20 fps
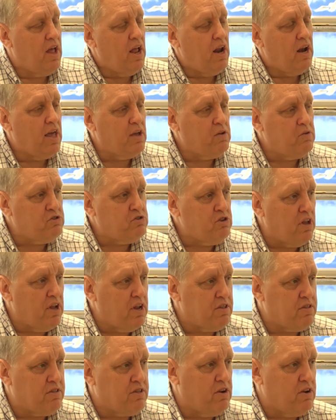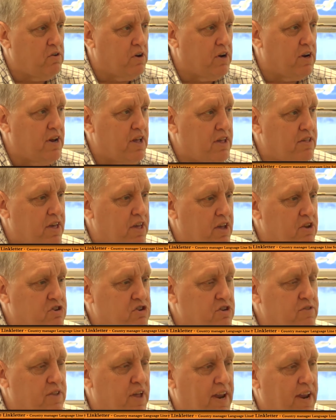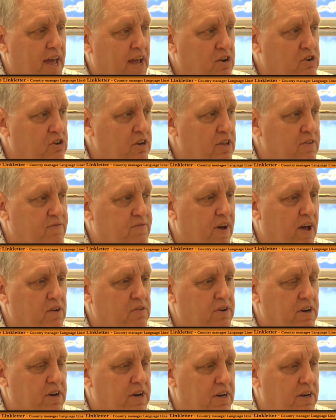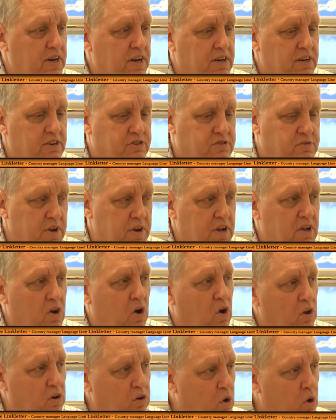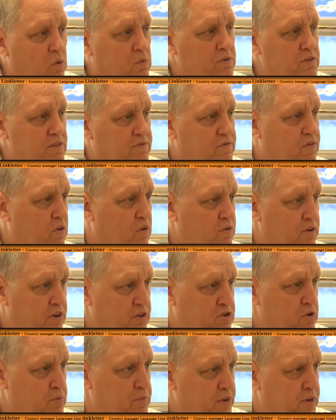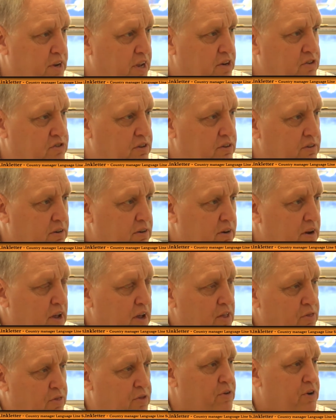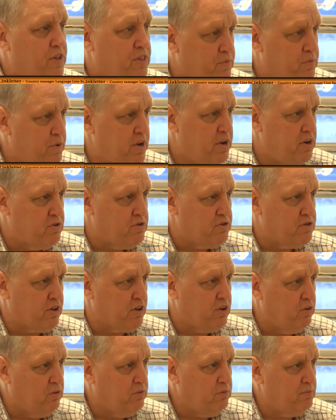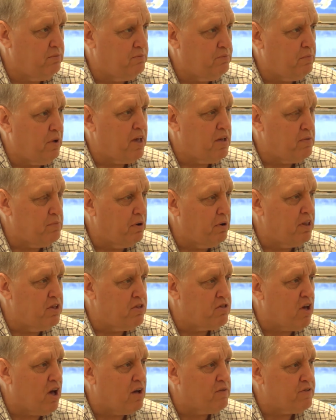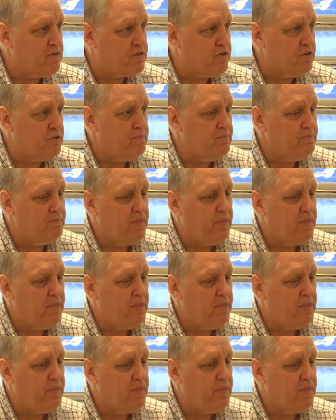Language Line is an organization that actually founded an industry called over-the-phone interpretation 33 years ago by a police officer.